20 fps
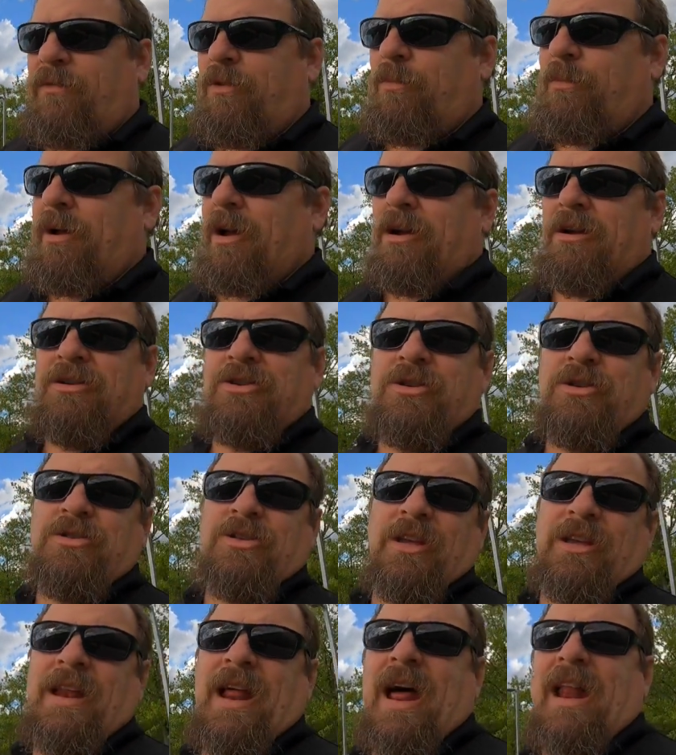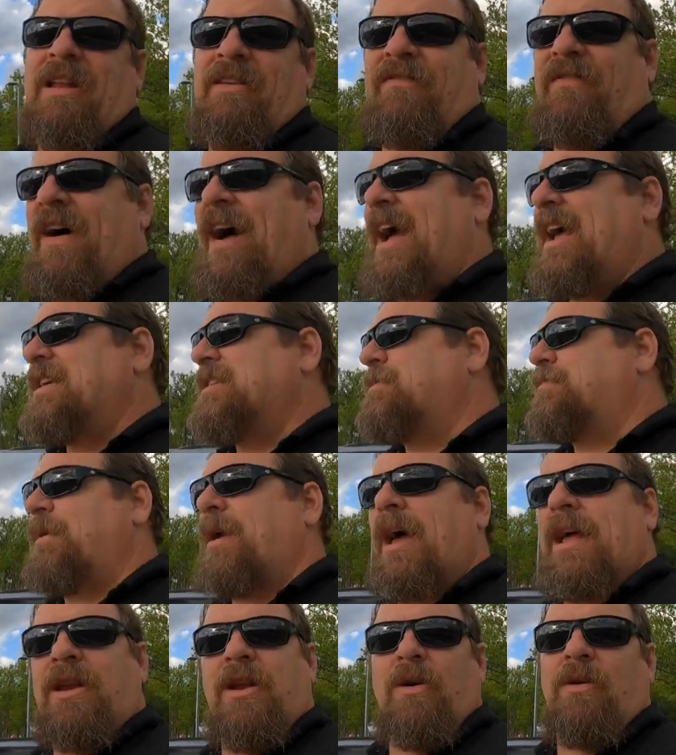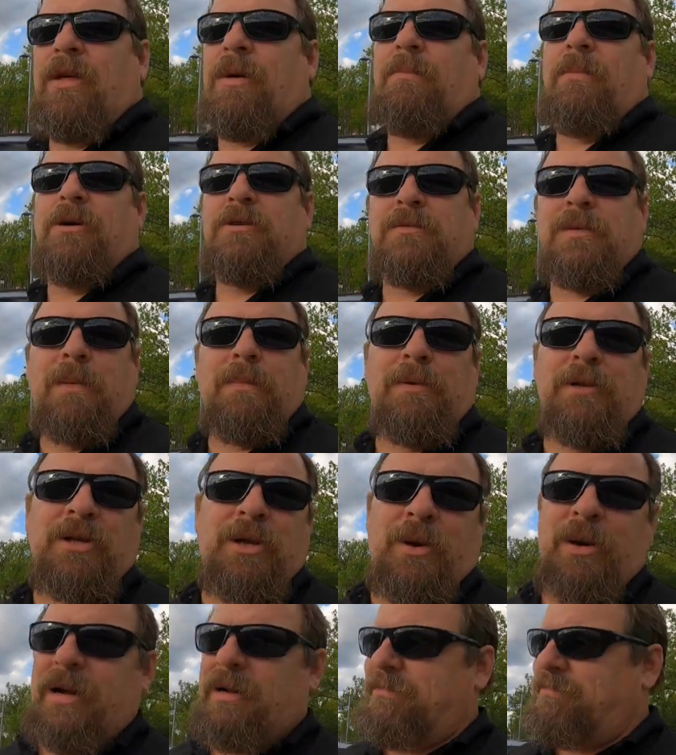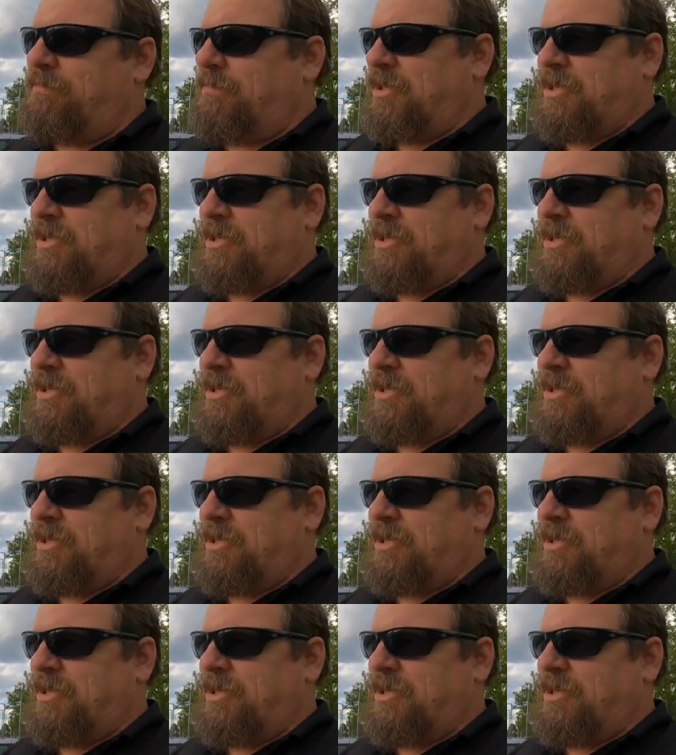view mirror is usually not advised, but I know that most people do it.